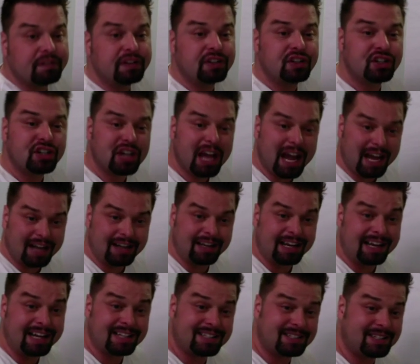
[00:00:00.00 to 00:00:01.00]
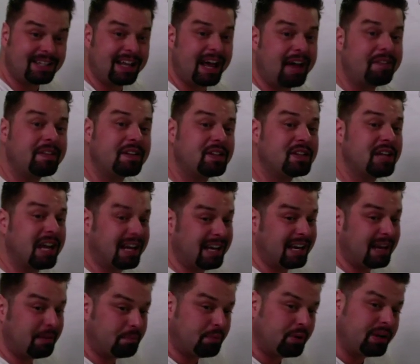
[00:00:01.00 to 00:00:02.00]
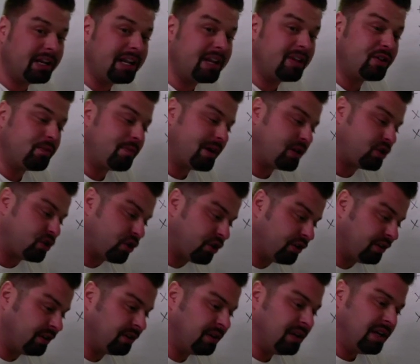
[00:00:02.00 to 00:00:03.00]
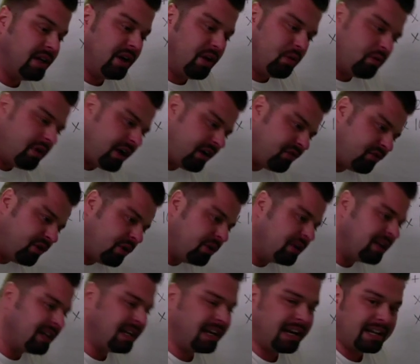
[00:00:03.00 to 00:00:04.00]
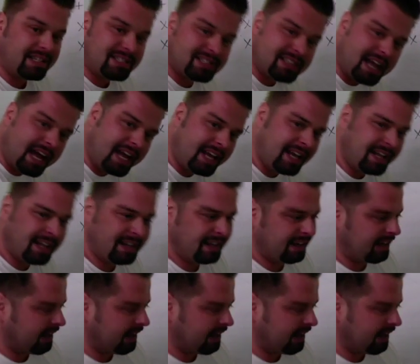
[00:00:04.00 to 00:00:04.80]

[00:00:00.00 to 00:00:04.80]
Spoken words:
a check, and I still have the check, and I put it into my journal where I wrote it and I signed it and